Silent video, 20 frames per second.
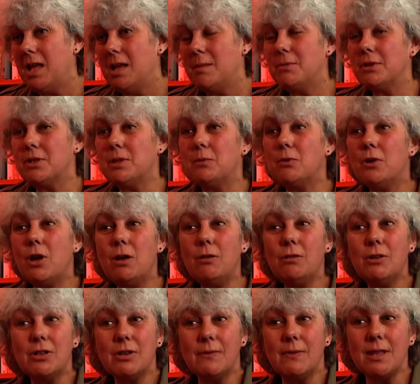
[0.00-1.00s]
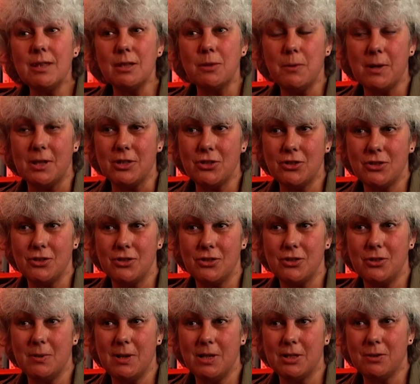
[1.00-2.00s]
But there were a whole lot of other
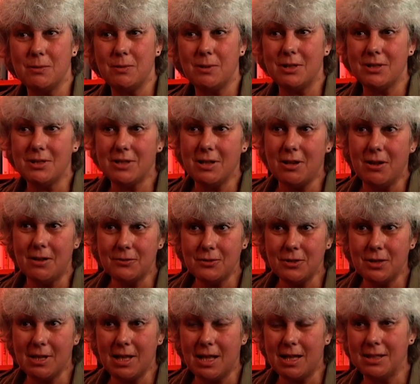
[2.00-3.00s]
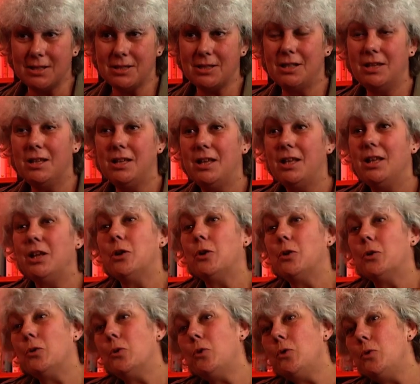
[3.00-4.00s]
questions you had to ask after that.
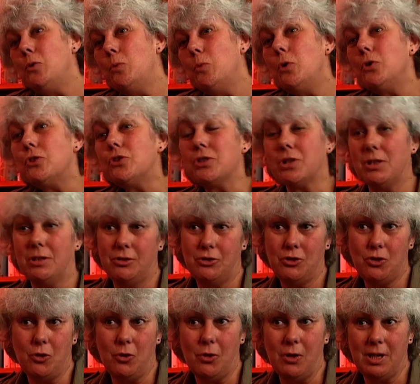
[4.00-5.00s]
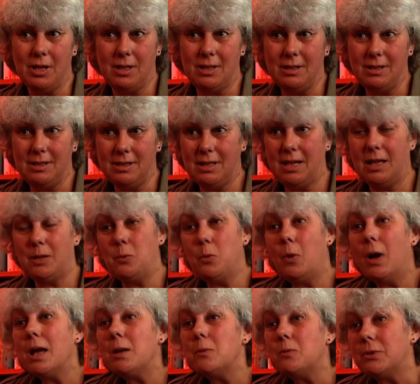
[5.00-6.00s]
Who would join and
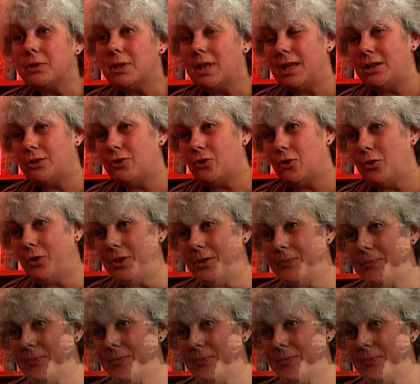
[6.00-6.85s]
why would they join?